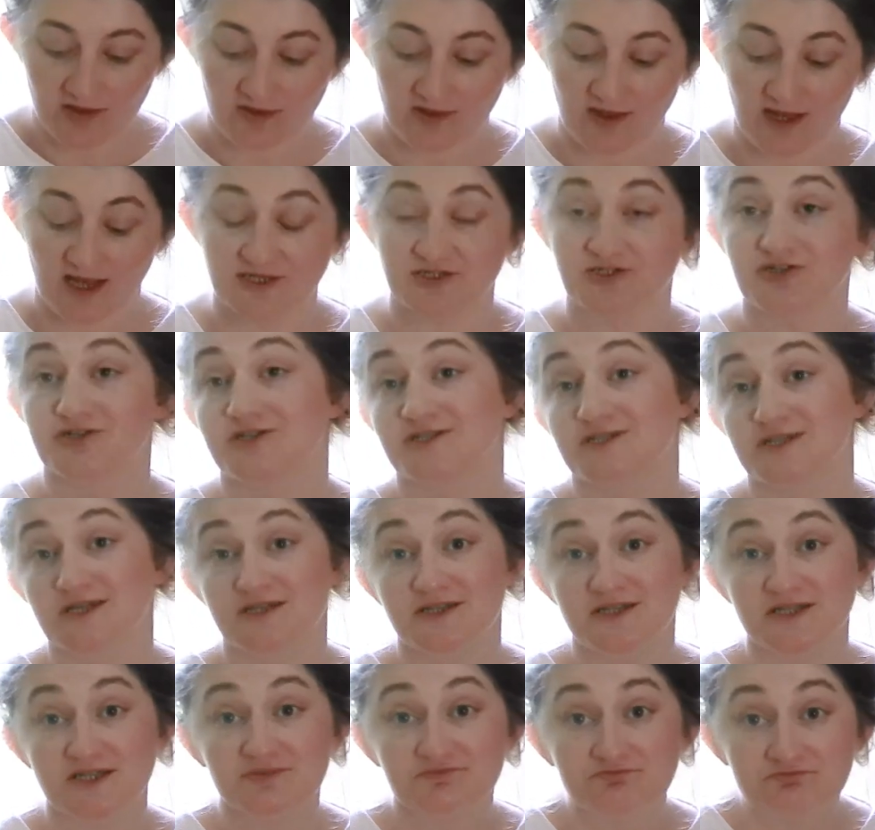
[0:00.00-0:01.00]
As you can see,
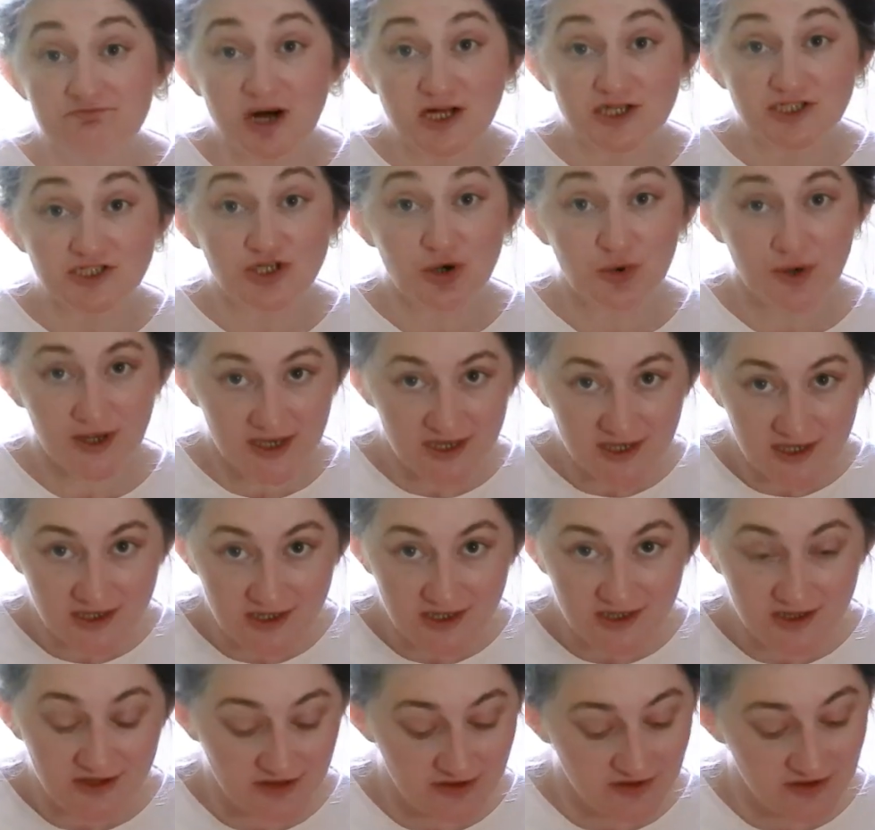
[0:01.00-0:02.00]
this is much quicker
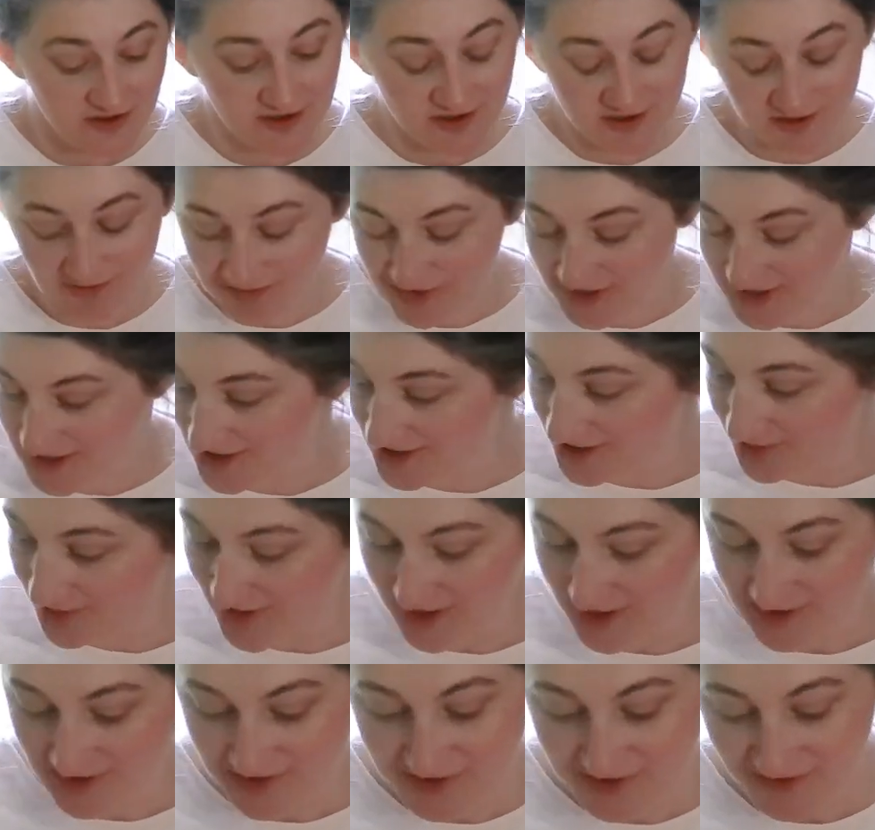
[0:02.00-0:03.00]
than picking the
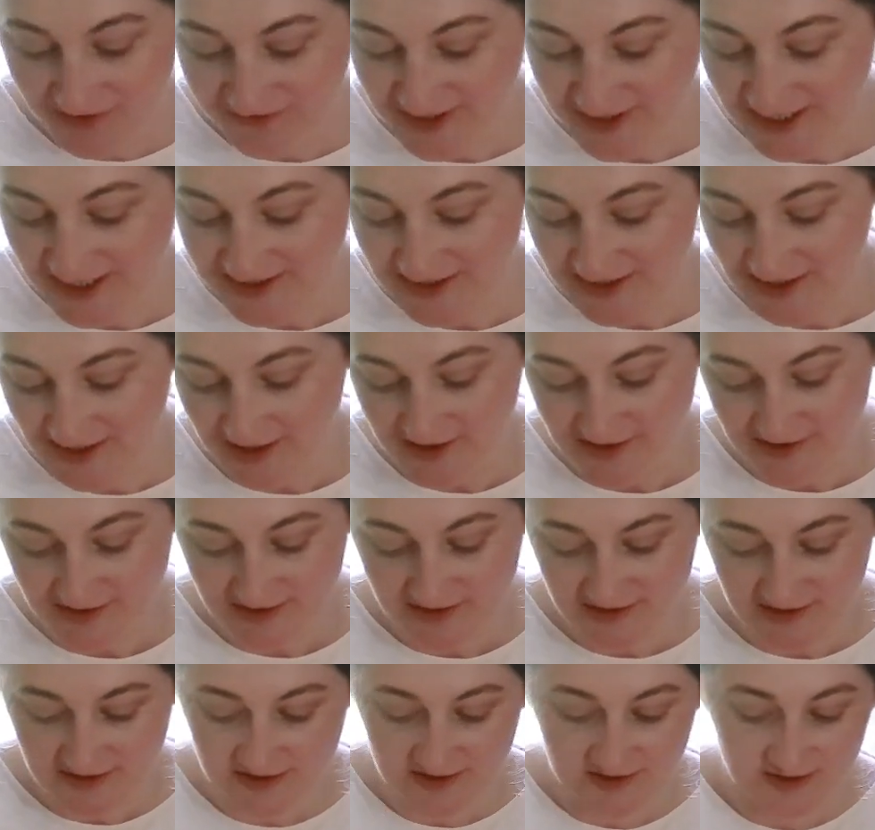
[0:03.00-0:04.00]
petals off
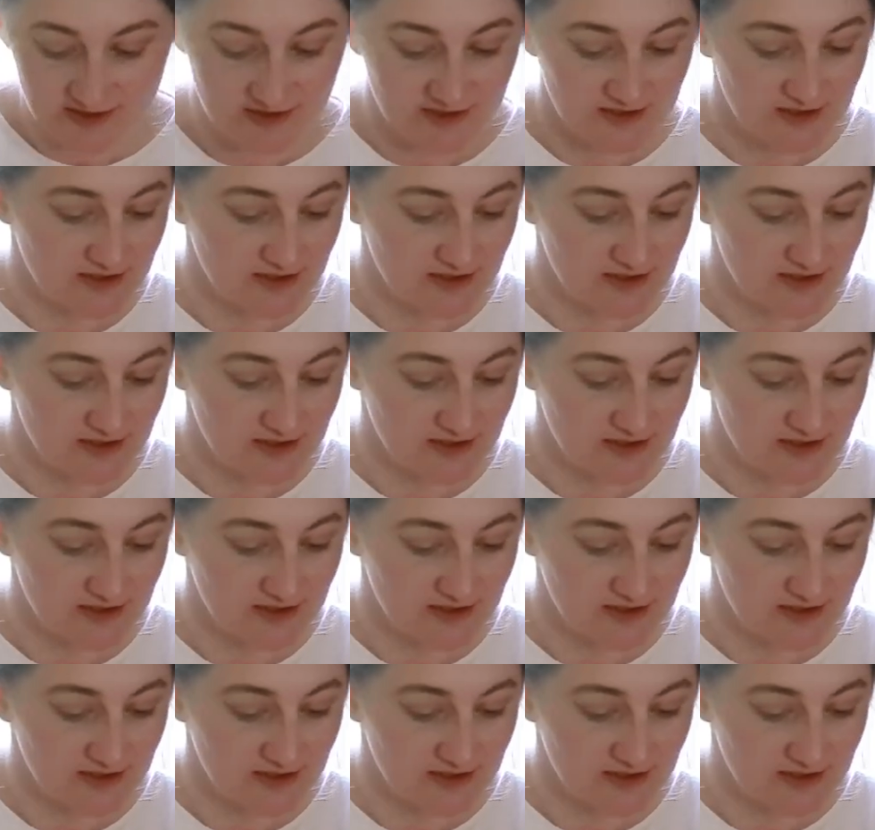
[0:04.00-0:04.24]
dandelions.